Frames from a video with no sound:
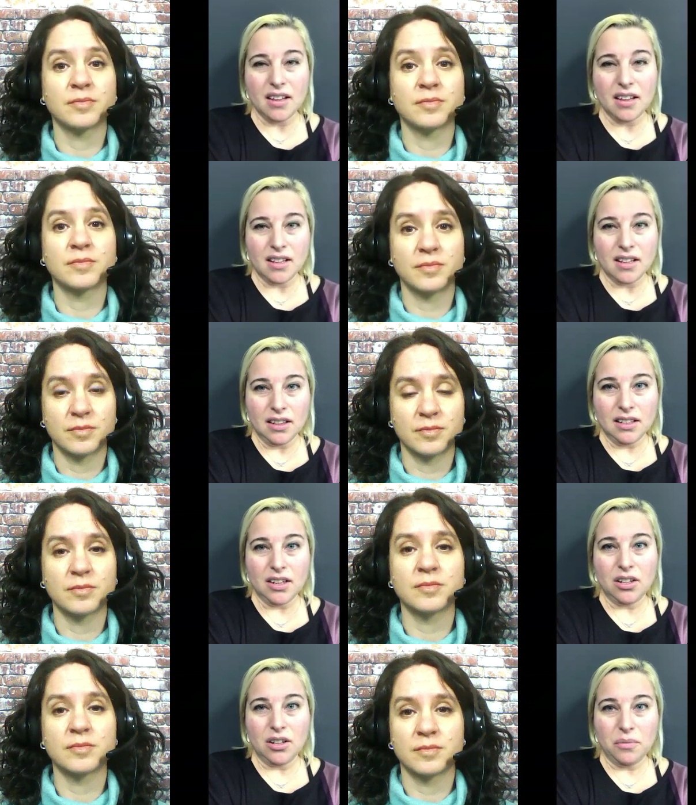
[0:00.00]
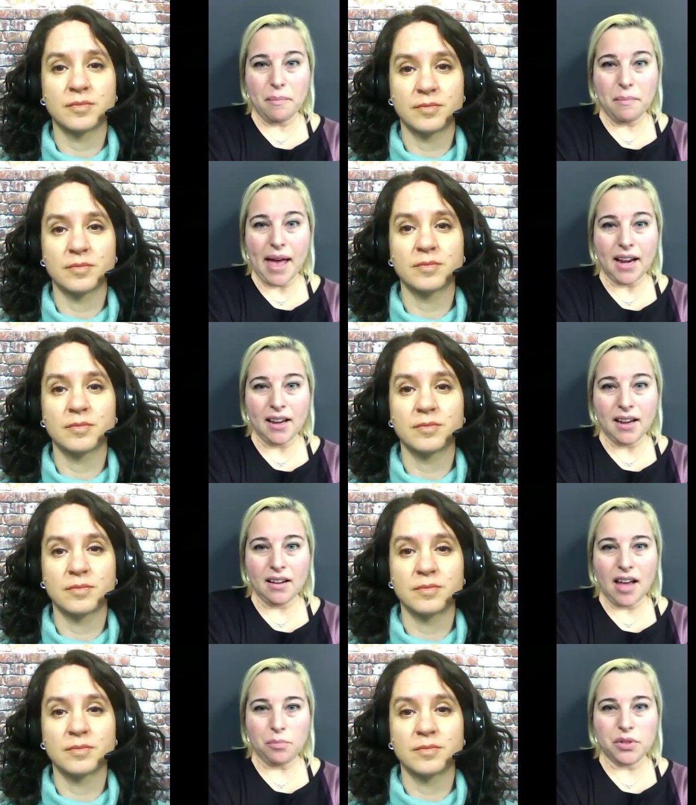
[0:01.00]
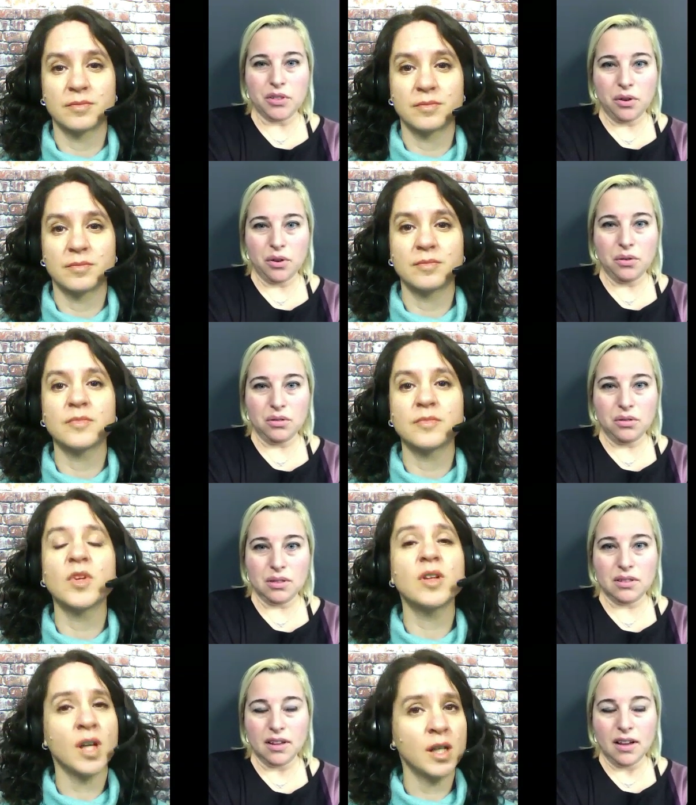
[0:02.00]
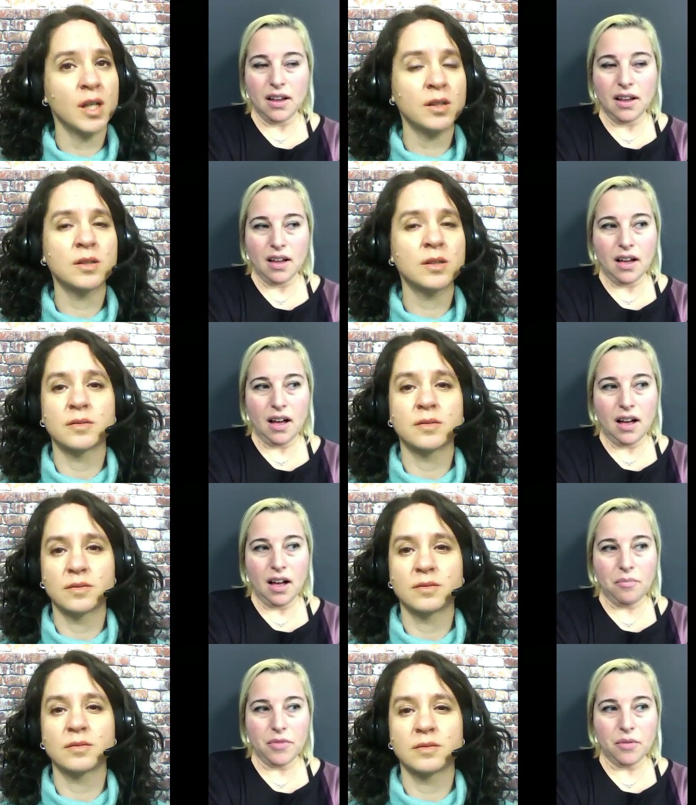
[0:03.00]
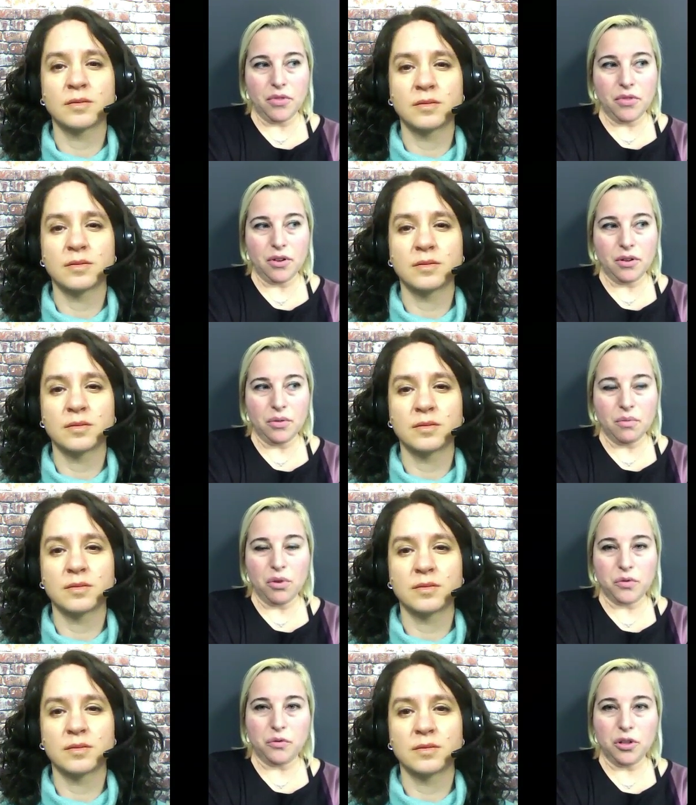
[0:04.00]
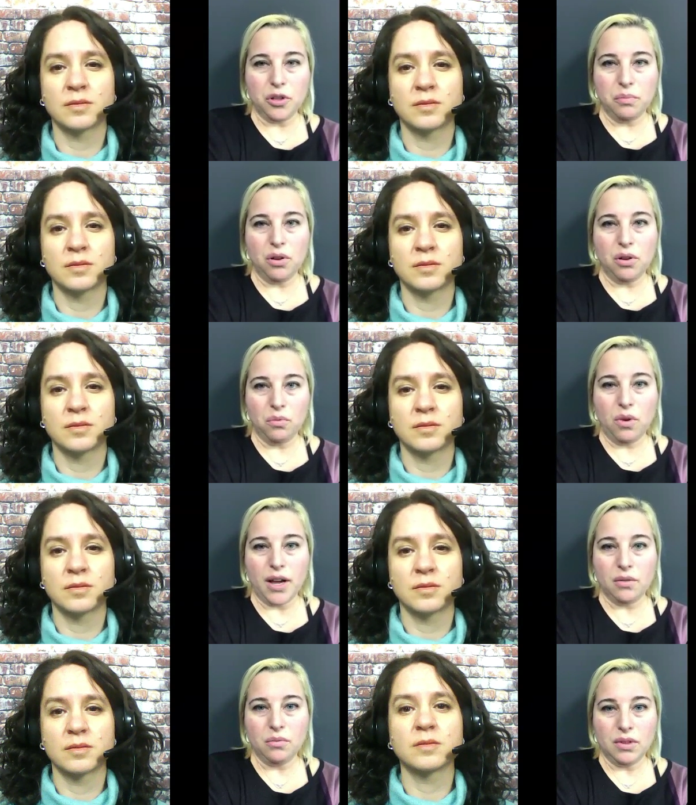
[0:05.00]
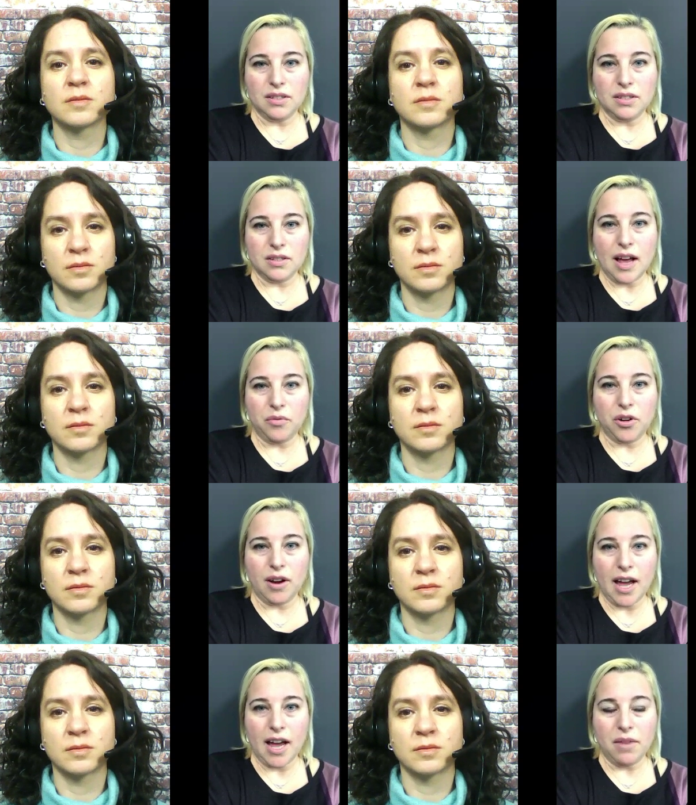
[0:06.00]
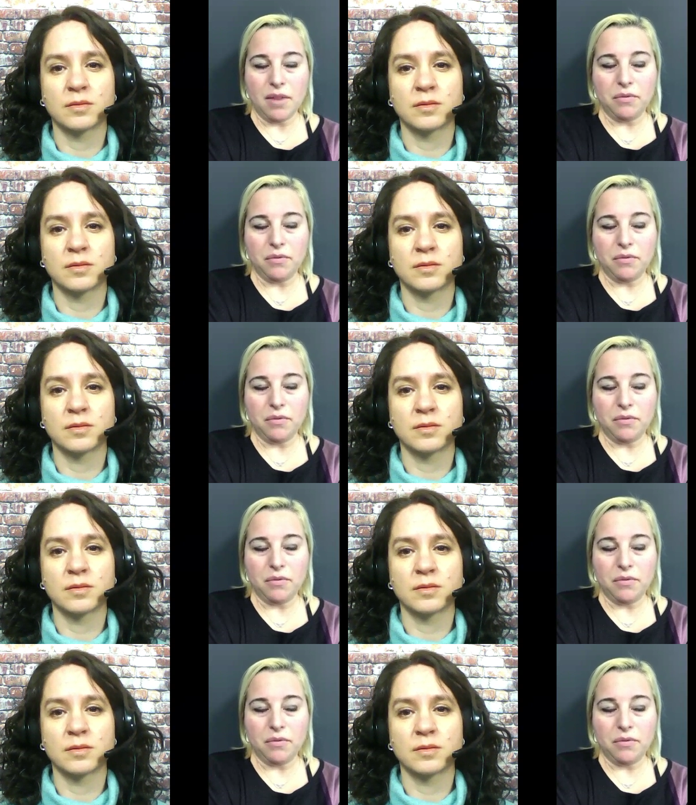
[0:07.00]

Speaker 1: little manic episodes. Okay. Um, the, the, the most full-blown one was after I had my first